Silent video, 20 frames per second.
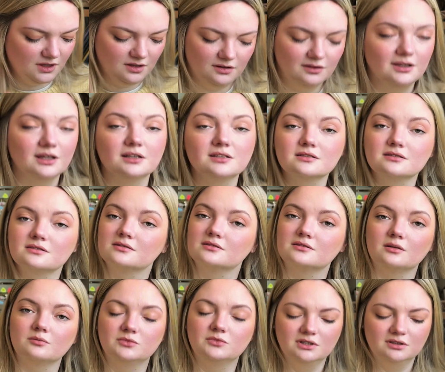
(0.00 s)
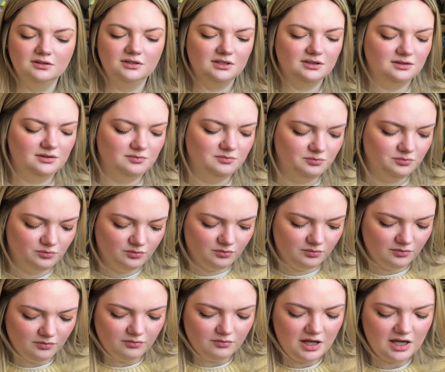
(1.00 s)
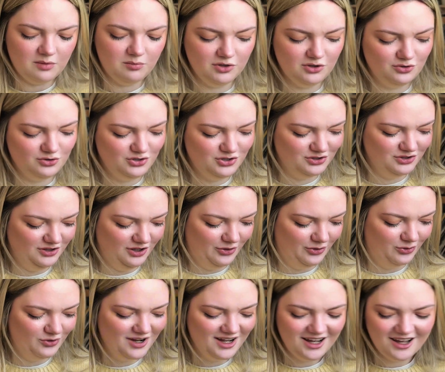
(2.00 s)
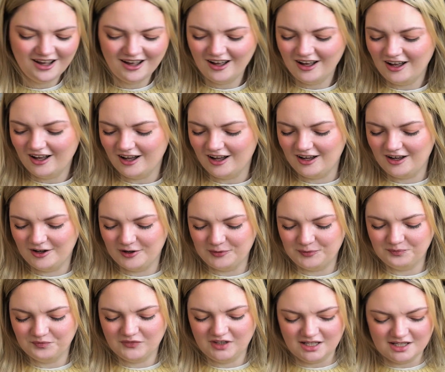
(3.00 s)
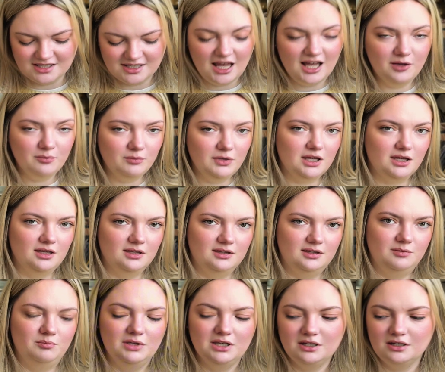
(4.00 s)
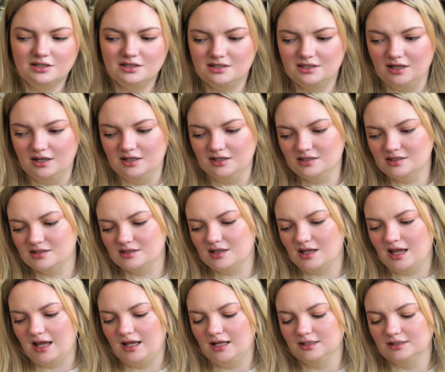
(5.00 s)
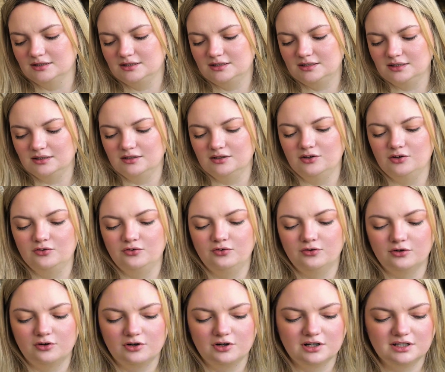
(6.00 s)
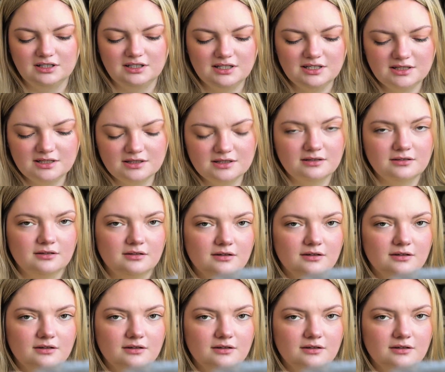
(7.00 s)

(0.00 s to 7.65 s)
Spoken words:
That's something that maybe you should know. Yes, I'm making the bigger size, and for this